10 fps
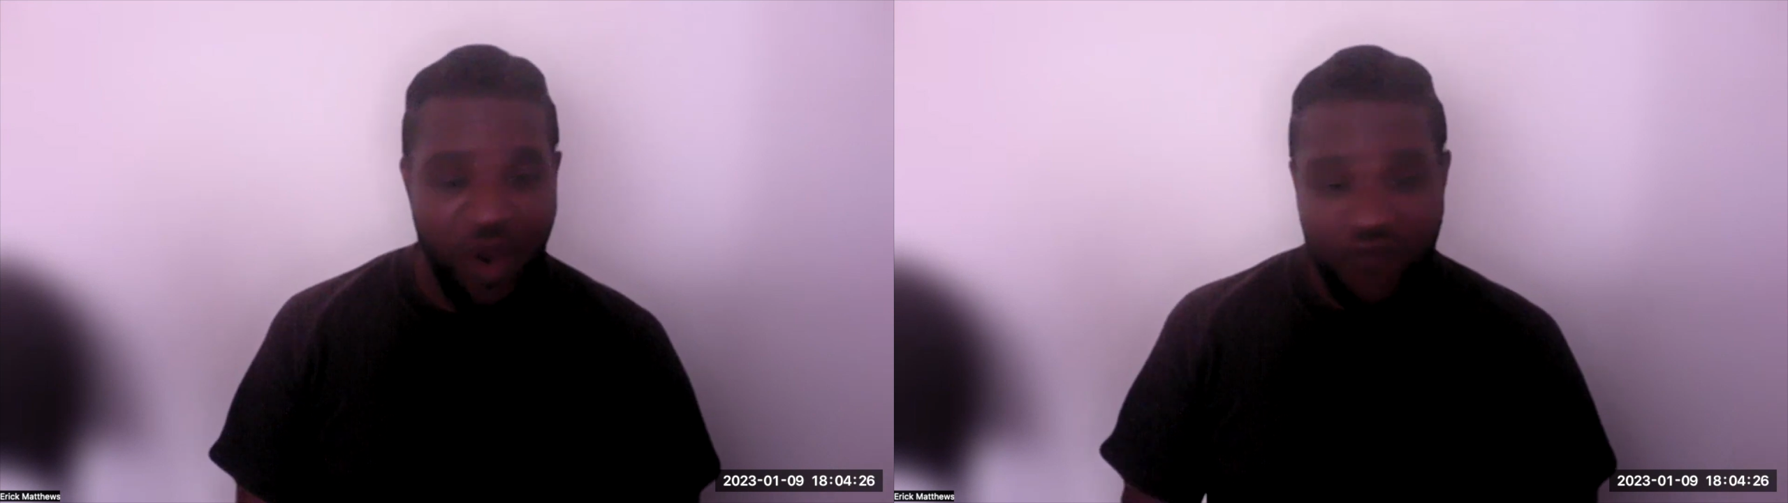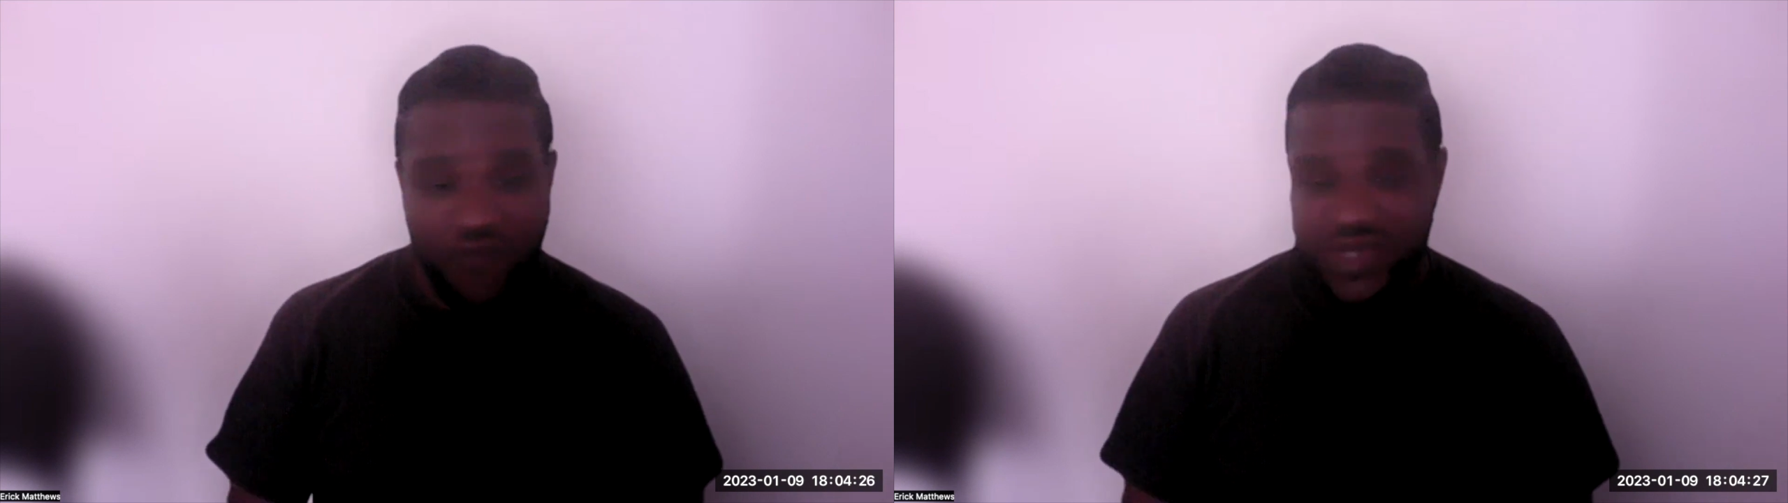
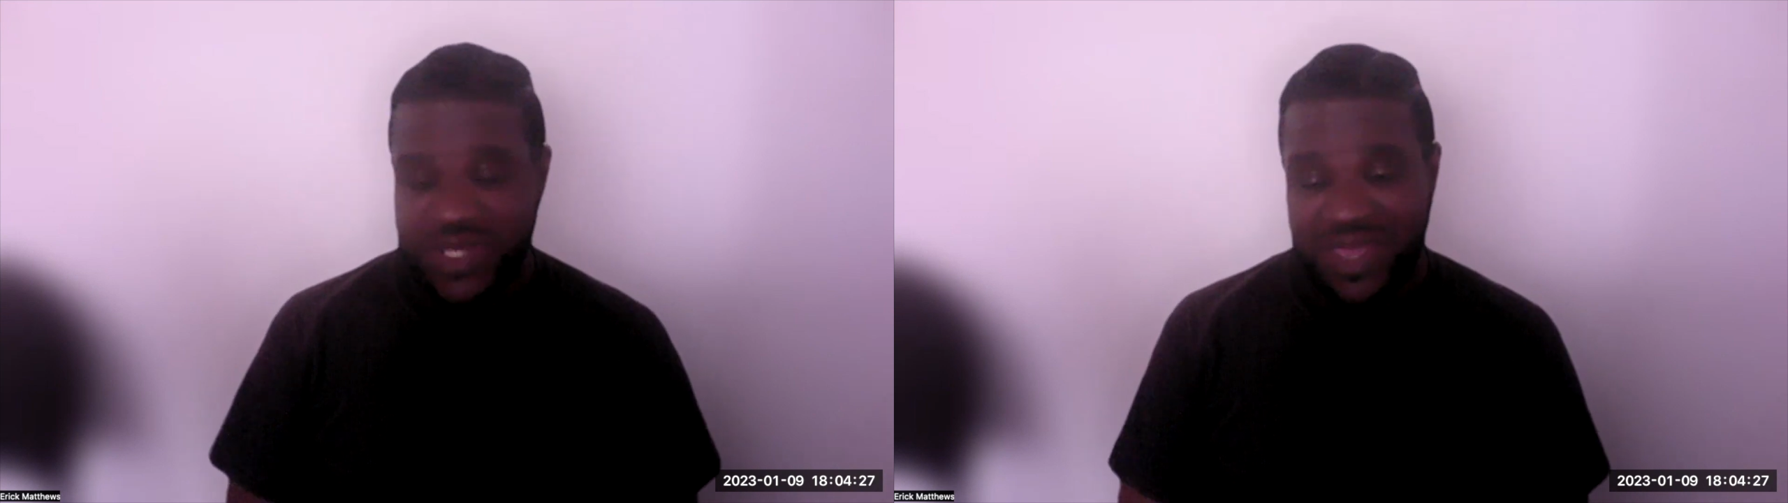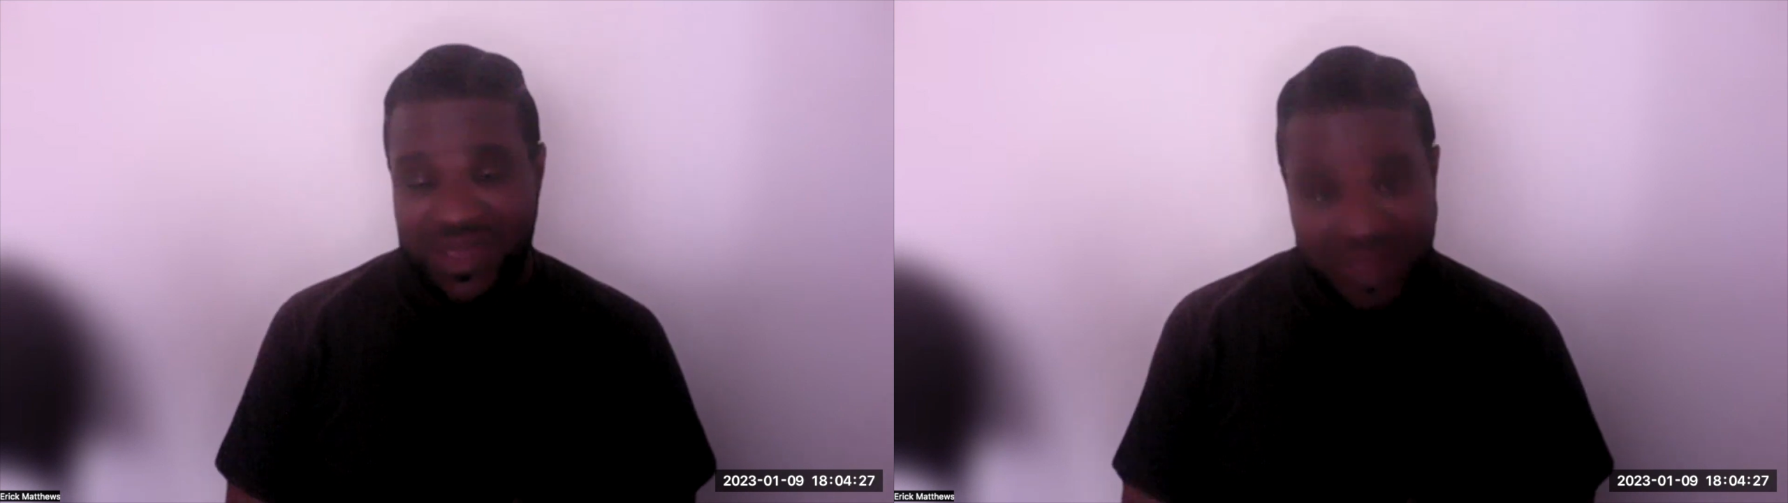
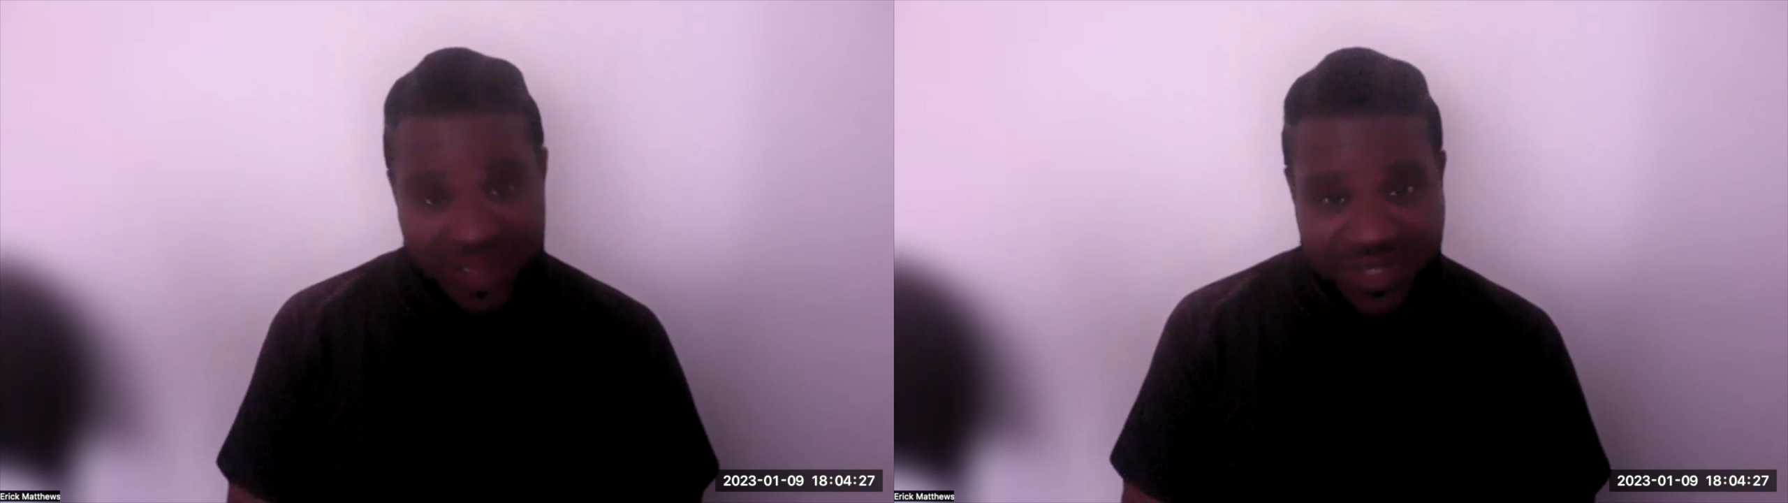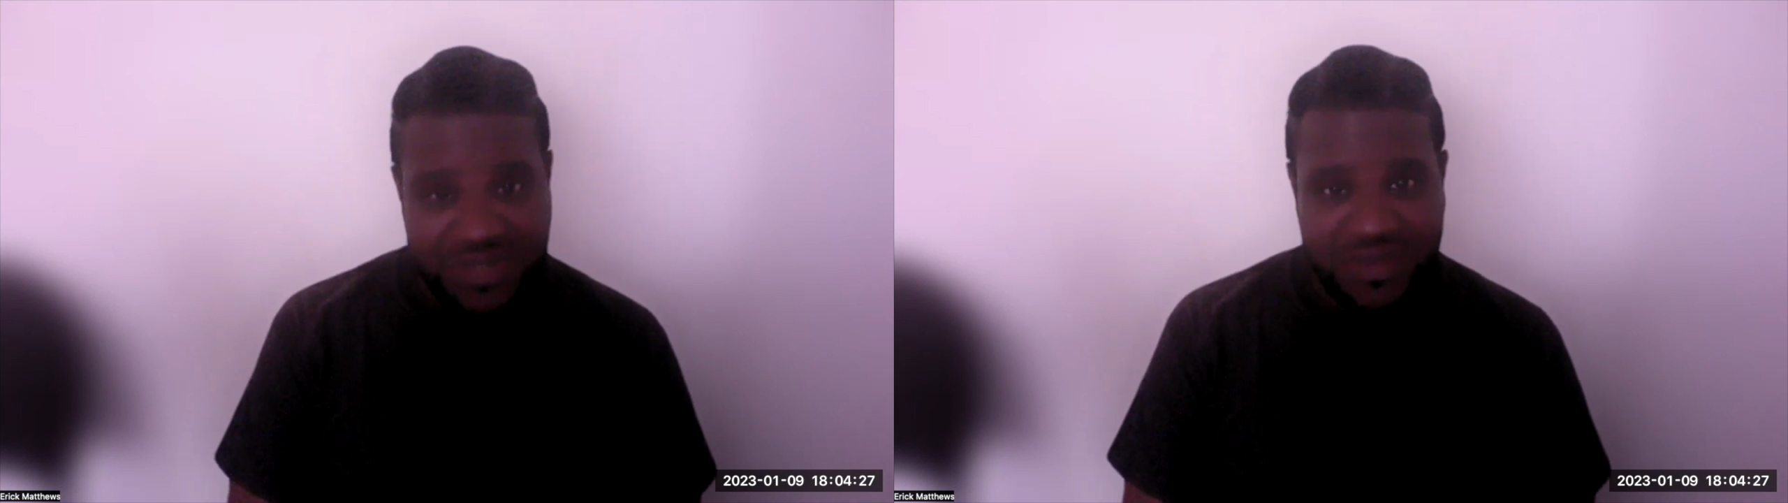overtake
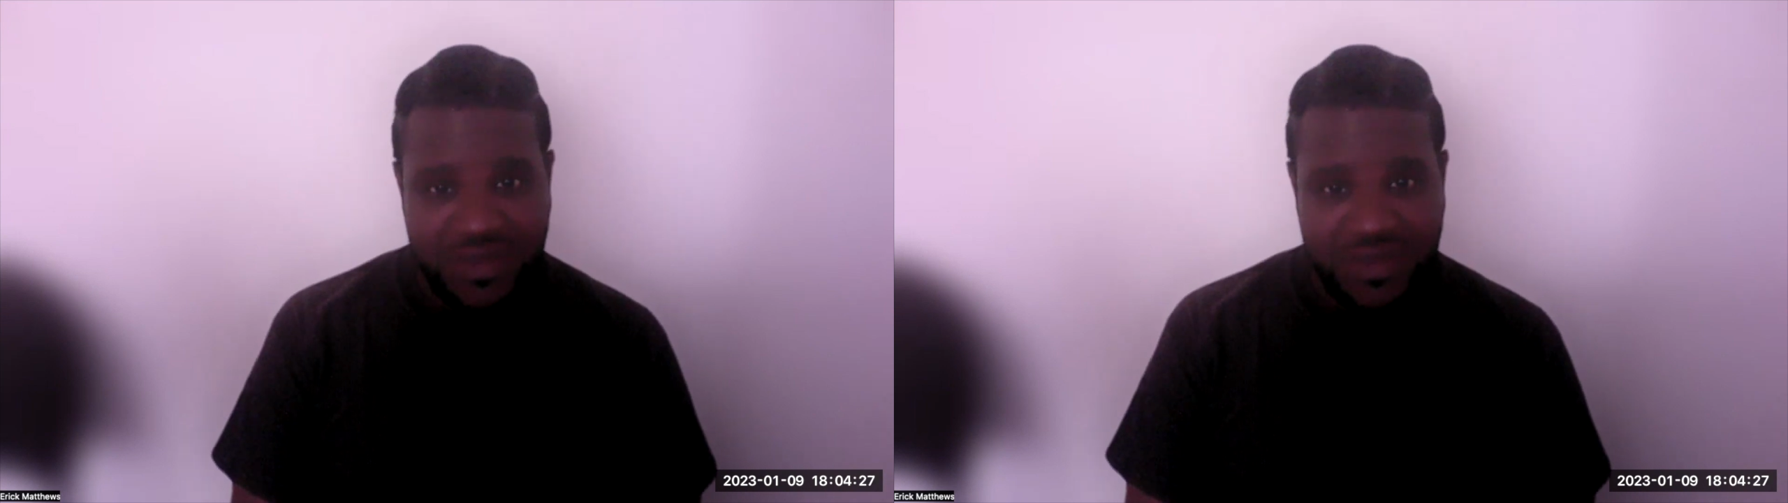us,